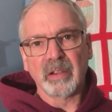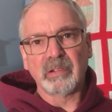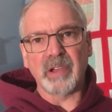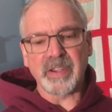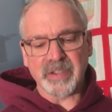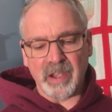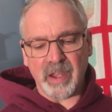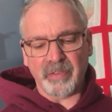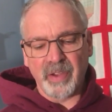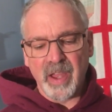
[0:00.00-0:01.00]
Greater
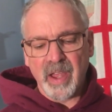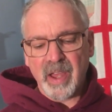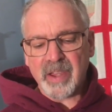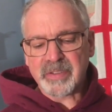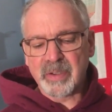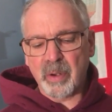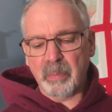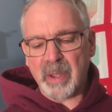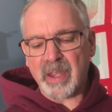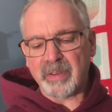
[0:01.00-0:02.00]
love has no
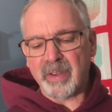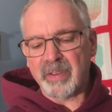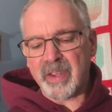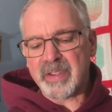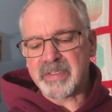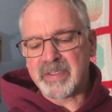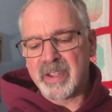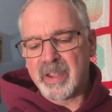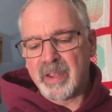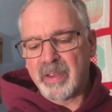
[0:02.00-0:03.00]
man than this,
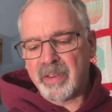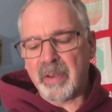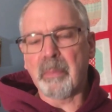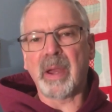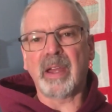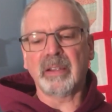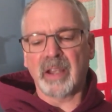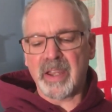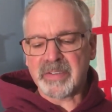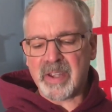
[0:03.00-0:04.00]
that a man
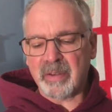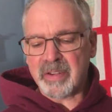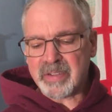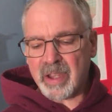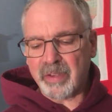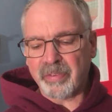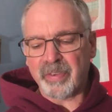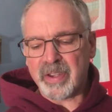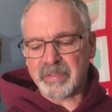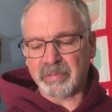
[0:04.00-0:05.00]
lays down his life
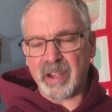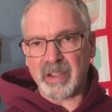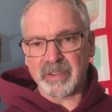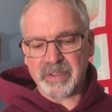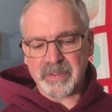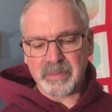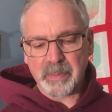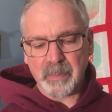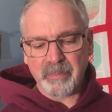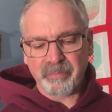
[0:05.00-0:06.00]
for his friends.
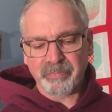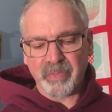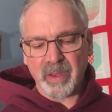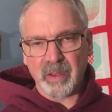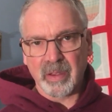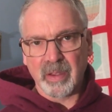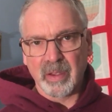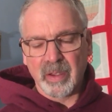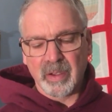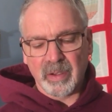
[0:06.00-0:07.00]

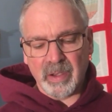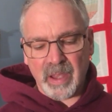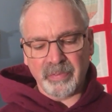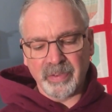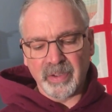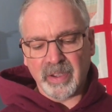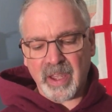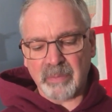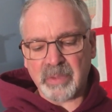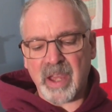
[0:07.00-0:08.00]
Love
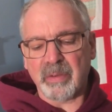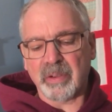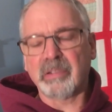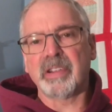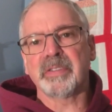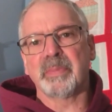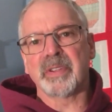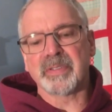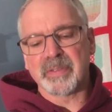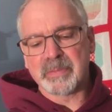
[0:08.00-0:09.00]
came down at
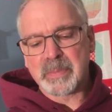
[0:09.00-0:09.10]
Christmas.